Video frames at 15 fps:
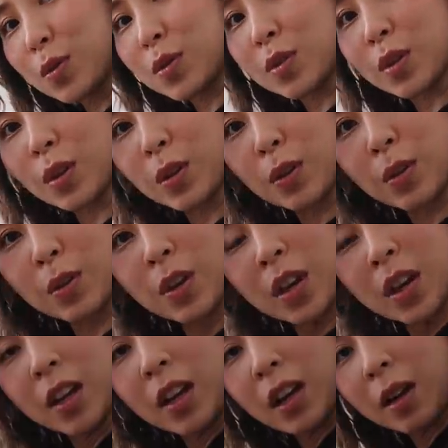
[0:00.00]
So
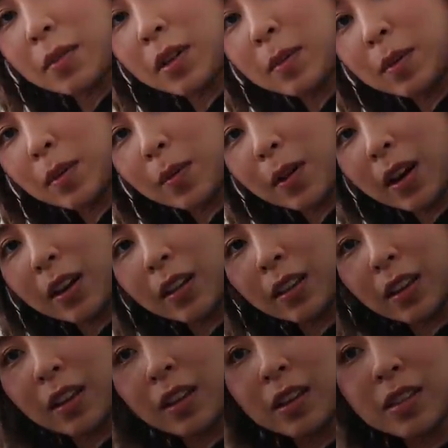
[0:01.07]
I'm gonna be wearing
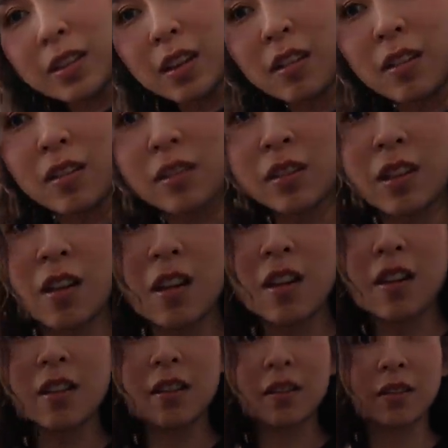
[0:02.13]
these a
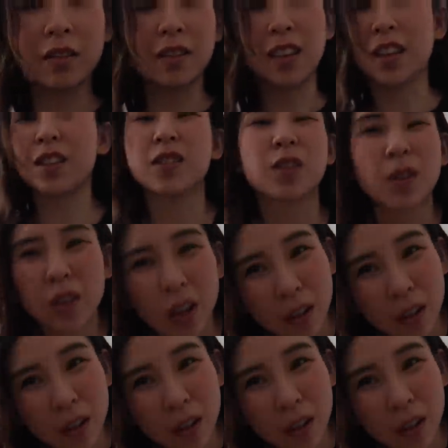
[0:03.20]
lot. They're so